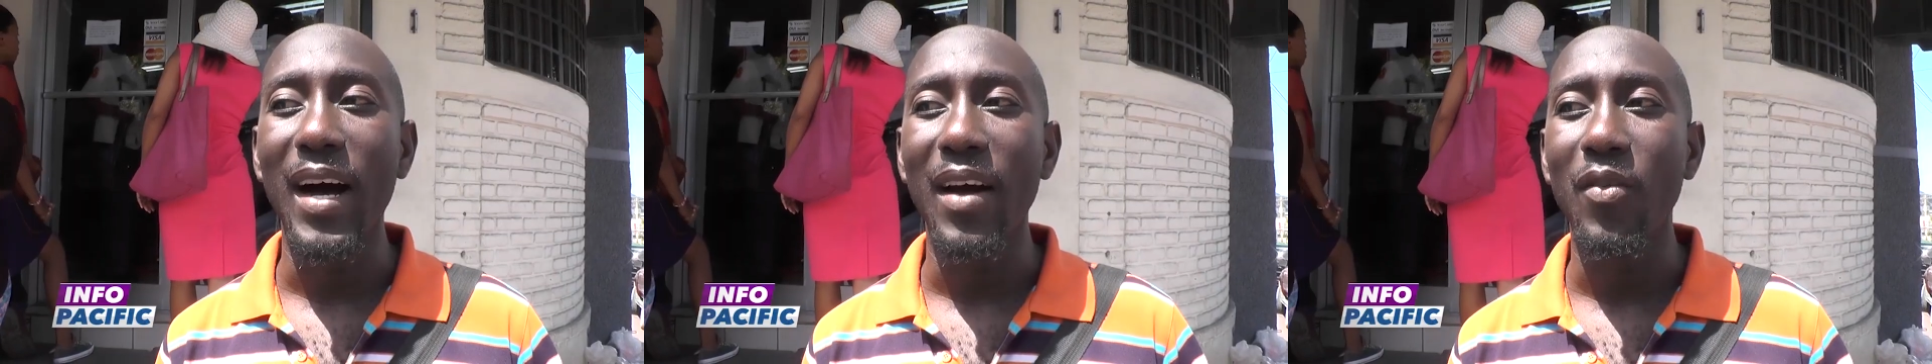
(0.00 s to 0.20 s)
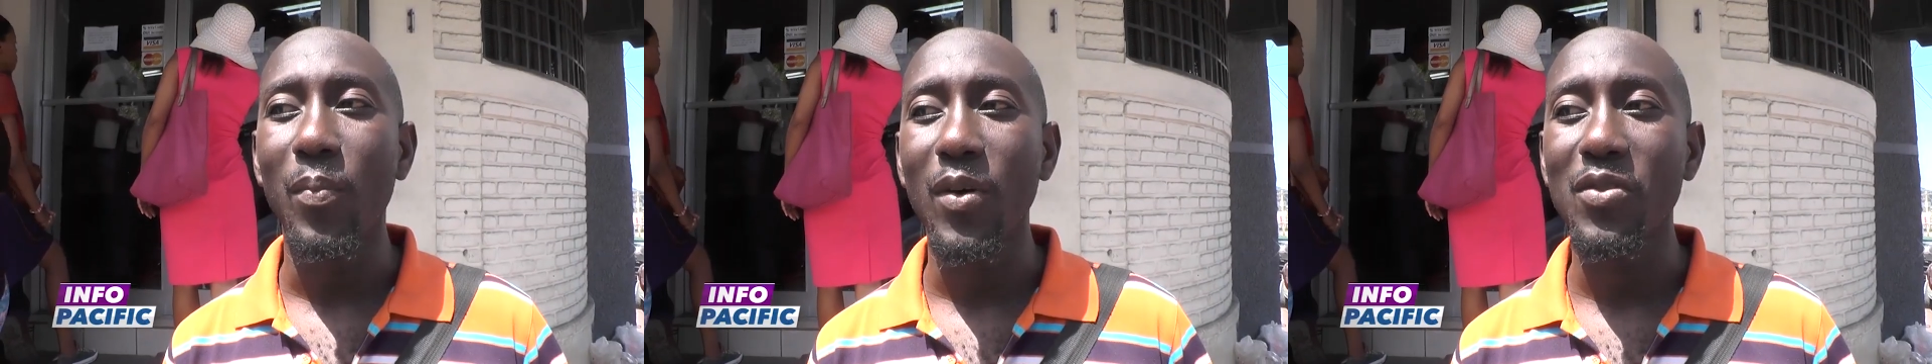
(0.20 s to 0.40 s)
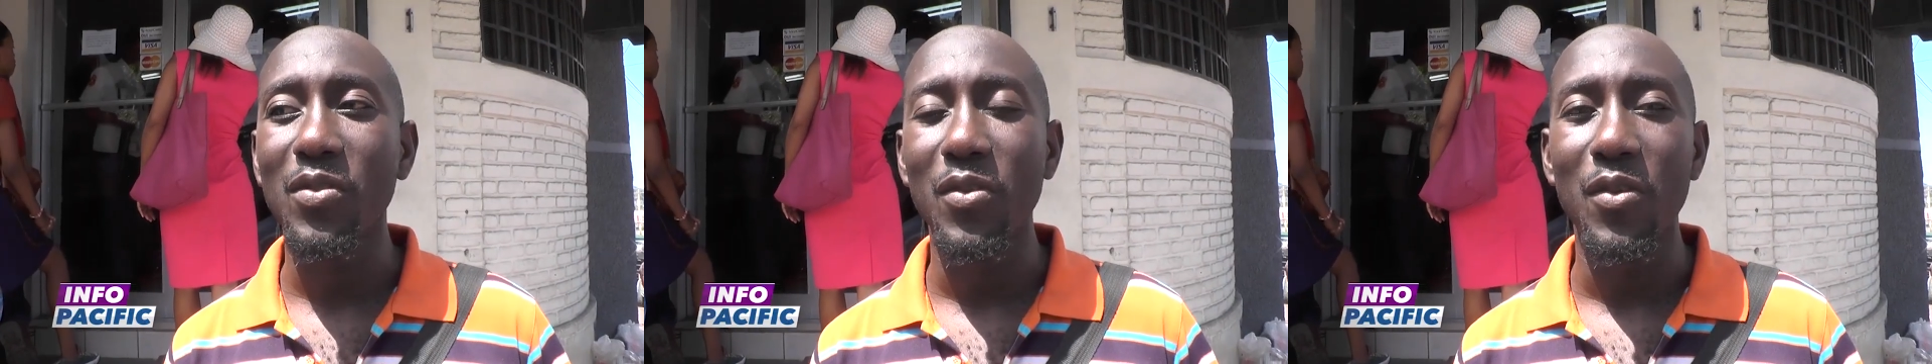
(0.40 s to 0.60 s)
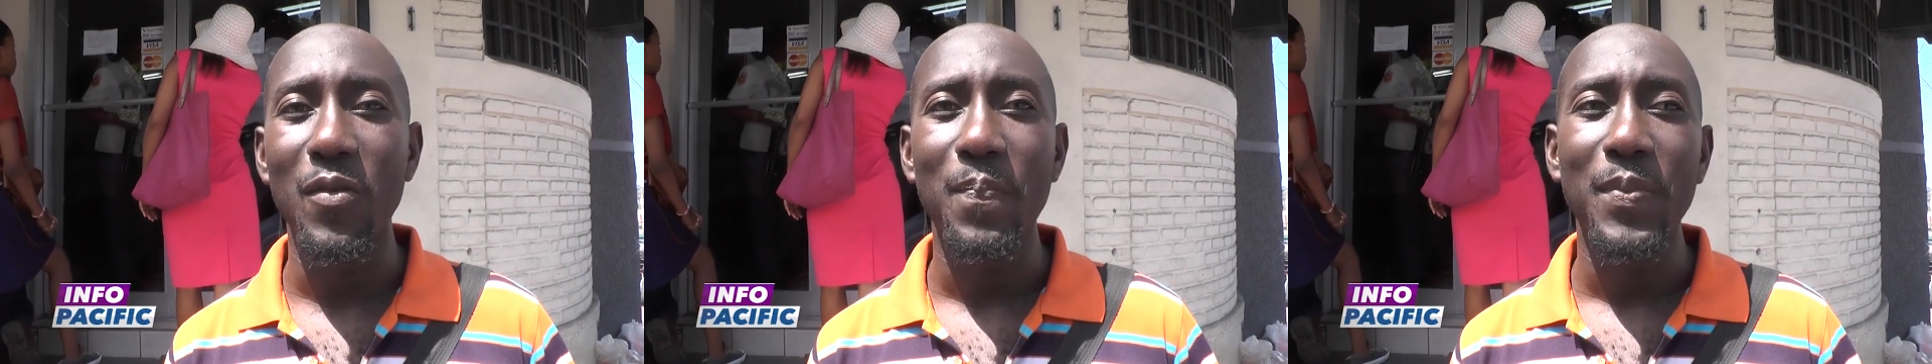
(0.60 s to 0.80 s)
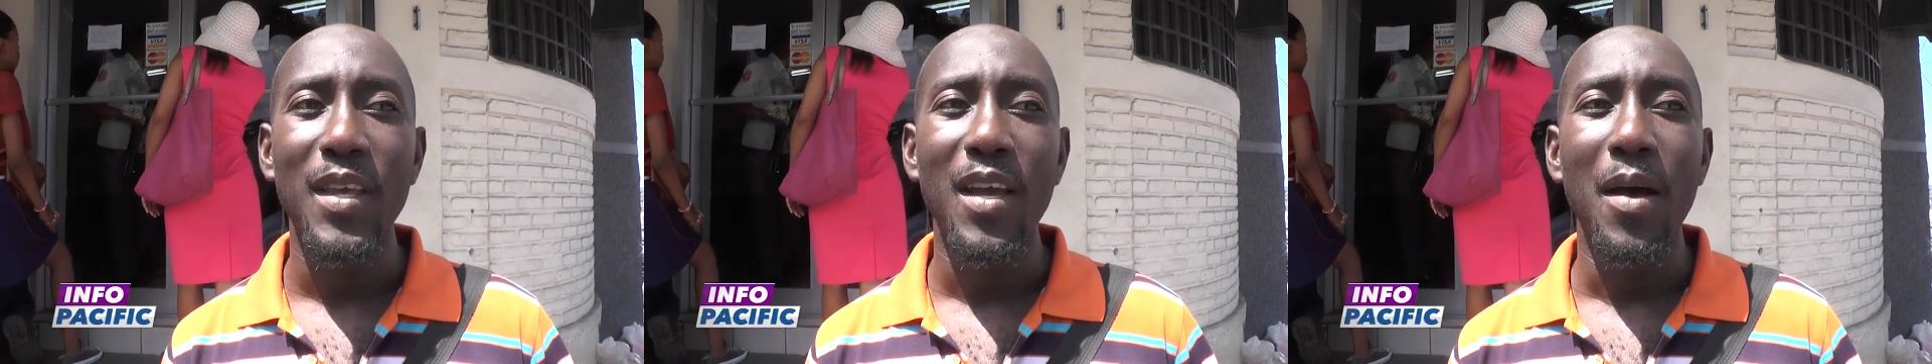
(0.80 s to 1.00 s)
by the
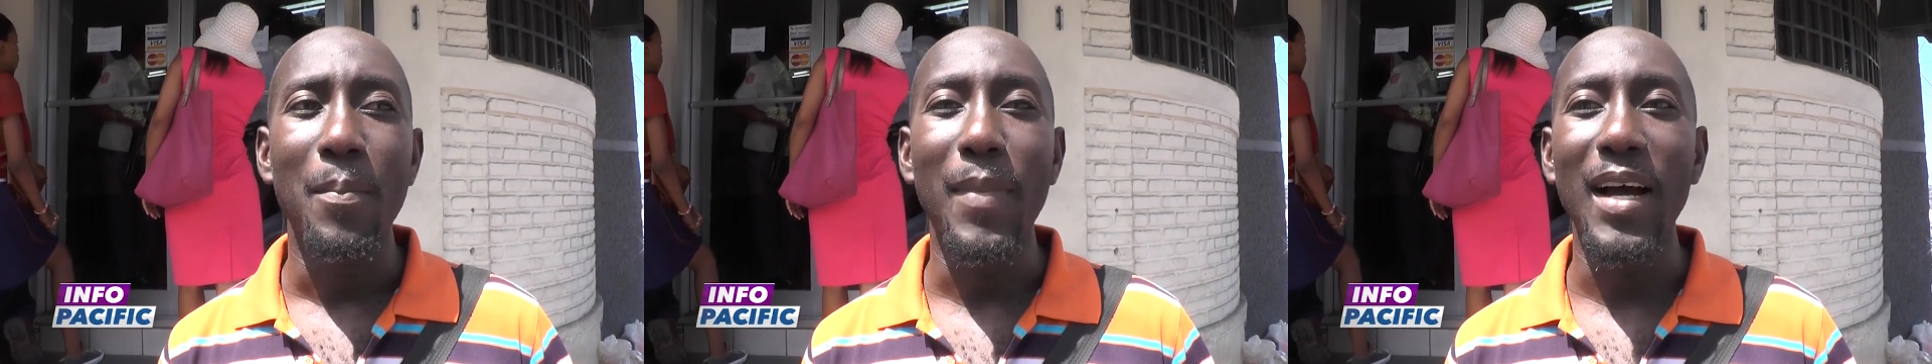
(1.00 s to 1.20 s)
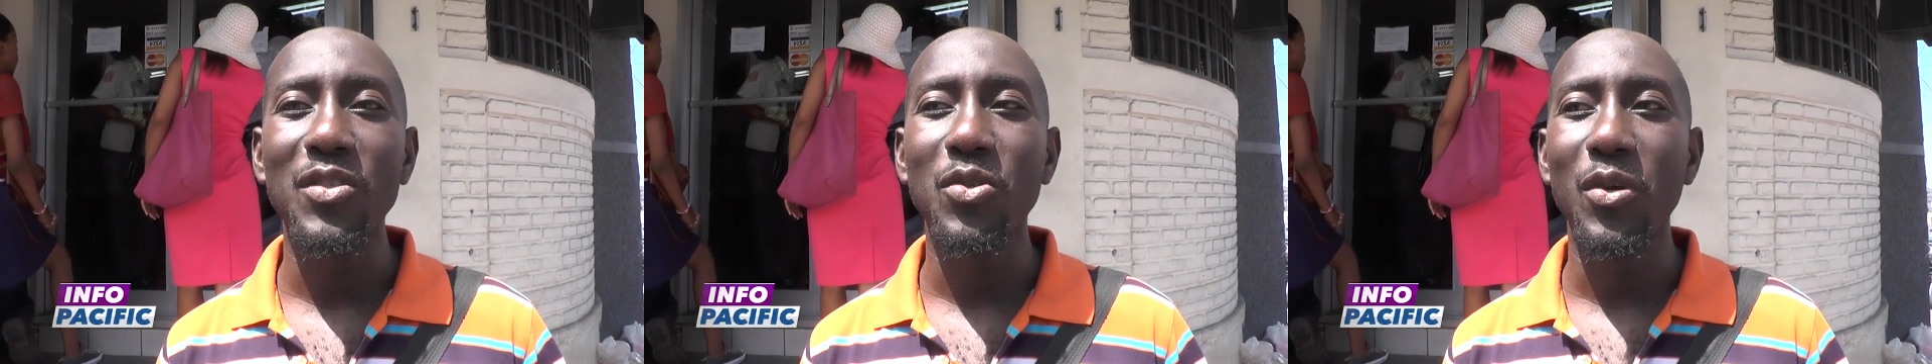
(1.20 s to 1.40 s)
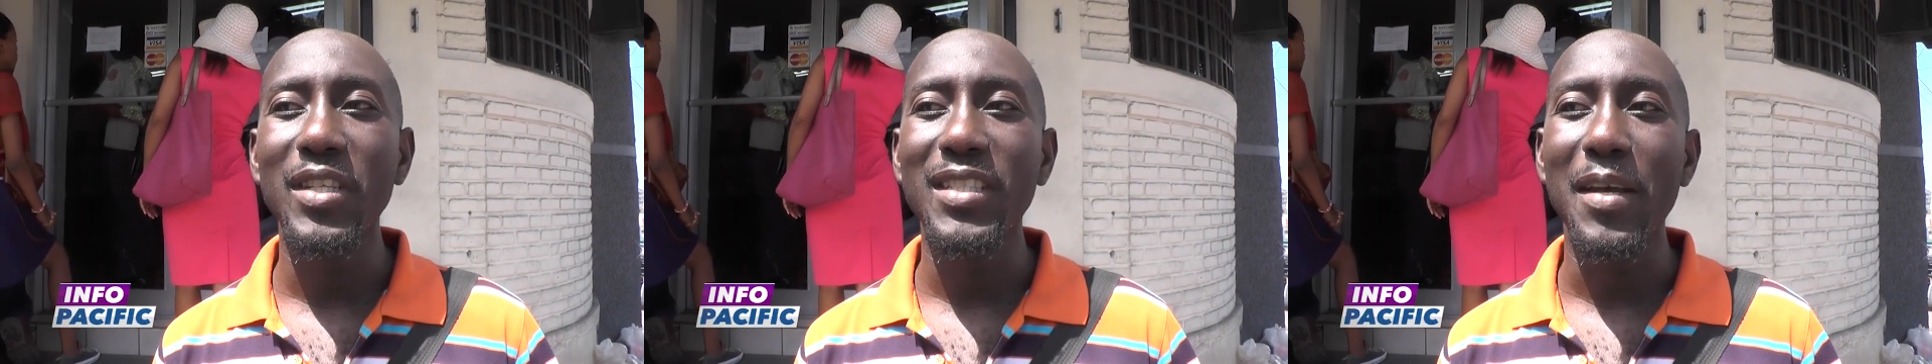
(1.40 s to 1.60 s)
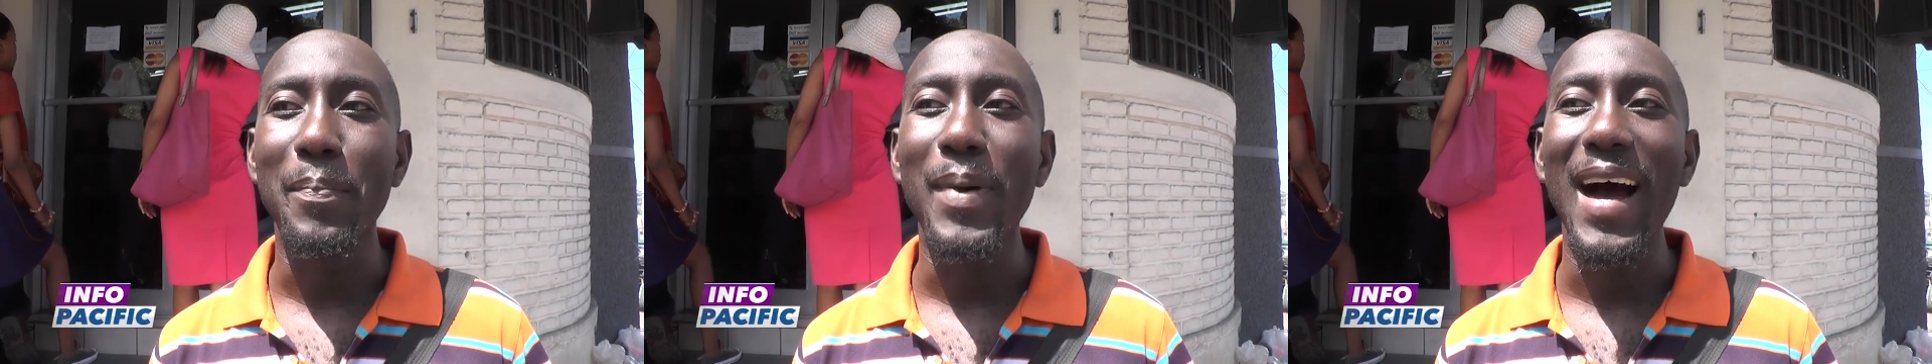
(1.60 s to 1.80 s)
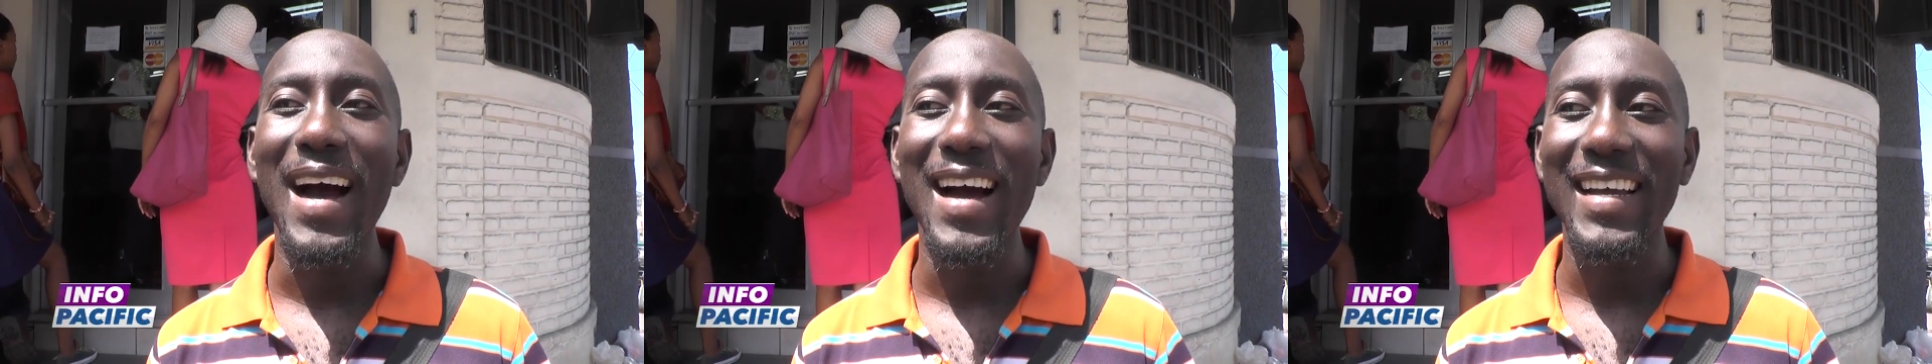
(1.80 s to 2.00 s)
Ministry of
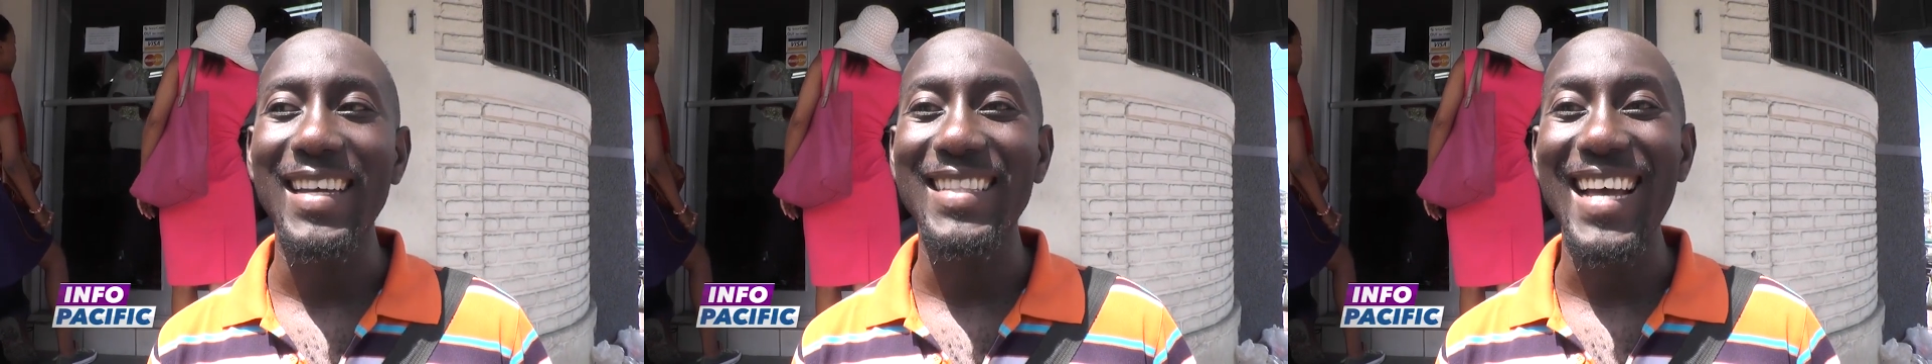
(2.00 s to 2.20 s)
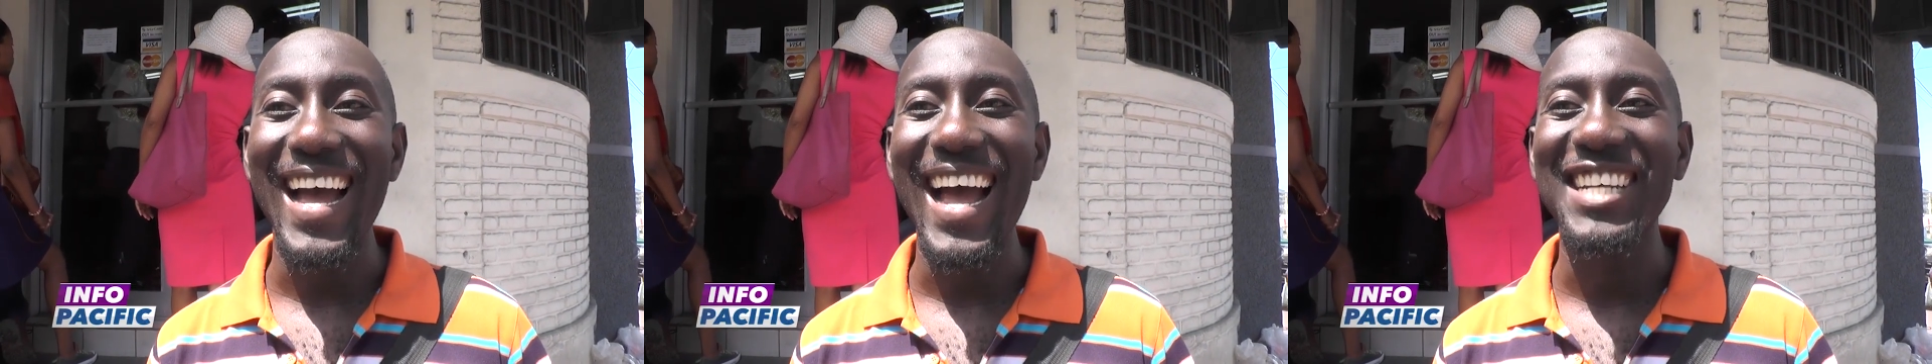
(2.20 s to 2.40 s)
Education.